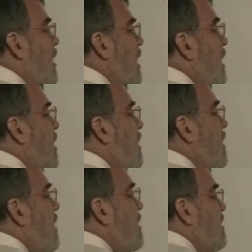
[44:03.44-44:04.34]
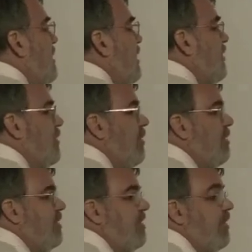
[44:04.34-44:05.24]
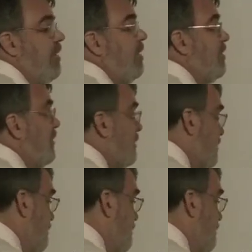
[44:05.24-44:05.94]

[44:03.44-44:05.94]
and take some corners and curves.